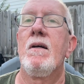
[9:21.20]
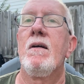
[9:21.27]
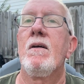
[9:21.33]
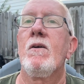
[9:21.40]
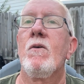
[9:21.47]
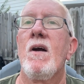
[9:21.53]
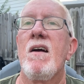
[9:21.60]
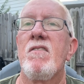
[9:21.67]

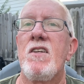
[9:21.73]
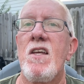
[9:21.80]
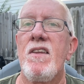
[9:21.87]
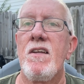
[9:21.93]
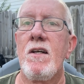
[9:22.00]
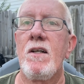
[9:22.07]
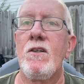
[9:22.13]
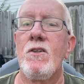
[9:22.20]
crafty
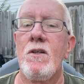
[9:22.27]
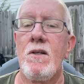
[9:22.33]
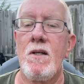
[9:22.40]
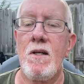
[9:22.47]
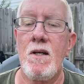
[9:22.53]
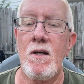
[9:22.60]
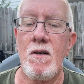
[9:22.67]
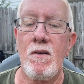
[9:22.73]
things in
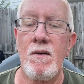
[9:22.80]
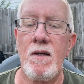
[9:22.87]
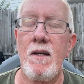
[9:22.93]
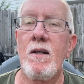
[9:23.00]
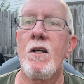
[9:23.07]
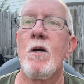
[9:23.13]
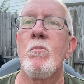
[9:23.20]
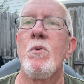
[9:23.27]
there and had
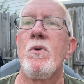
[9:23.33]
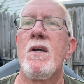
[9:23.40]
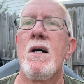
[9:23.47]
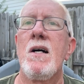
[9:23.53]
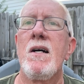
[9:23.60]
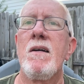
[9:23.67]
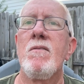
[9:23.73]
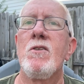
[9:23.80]
a couple
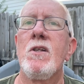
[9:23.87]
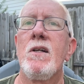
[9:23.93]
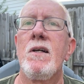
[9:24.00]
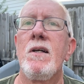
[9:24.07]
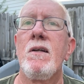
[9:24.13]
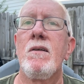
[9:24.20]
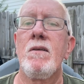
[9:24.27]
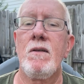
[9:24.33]
knives
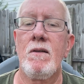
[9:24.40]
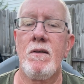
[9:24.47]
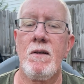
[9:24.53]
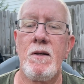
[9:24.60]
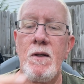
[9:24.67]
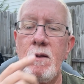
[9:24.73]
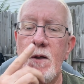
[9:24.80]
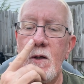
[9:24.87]
laying
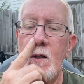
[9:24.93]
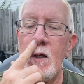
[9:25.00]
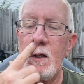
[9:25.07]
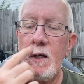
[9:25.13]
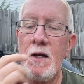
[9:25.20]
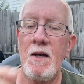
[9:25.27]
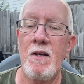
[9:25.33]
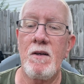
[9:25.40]
there
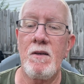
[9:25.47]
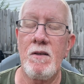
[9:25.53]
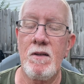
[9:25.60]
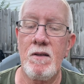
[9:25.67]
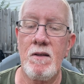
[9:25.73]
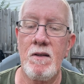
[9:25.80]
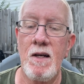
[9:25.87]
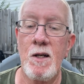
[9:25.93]
kind of out
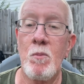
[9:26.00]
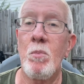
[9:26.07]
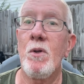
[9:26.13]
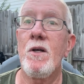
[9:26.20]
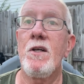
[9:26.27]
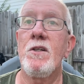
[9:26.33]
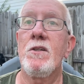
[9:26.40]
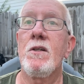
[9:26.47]
of
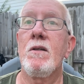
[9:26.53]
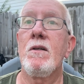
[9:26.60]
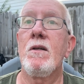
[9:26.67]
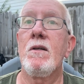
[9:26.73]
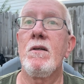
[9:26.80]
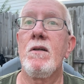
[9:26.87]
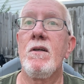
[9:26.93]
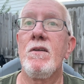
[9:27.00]
place
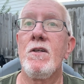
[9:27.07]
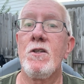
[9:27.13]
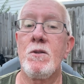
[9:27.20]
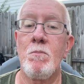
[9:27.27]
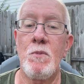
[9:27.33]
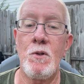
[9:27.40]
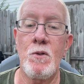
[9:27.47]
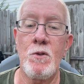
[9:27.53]
in this
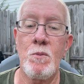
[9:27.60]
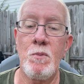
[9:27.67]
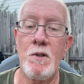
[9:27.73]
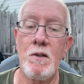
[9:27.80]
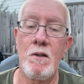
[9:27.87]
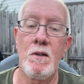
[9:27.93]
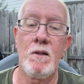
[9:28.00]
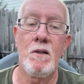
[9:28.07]
booth. But
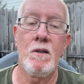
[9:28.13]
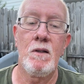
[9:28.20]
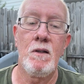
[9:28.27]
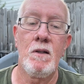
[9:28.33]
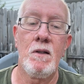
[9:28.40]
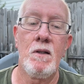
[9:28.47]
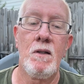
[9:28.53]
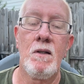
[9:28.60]

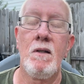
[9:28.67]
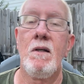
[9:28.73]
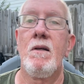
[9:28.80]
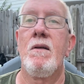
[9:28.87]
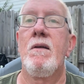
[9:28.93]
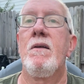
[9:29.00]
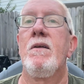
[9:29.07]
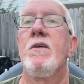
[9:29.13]

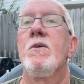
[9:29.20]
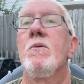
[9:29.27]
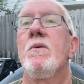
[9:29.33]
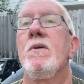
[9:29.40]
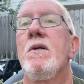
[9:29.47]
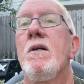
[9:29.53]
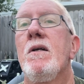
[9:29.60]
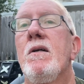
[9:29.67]
this
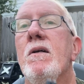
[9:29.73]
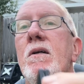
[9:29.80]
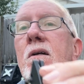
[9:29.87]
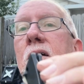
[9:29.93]
one here,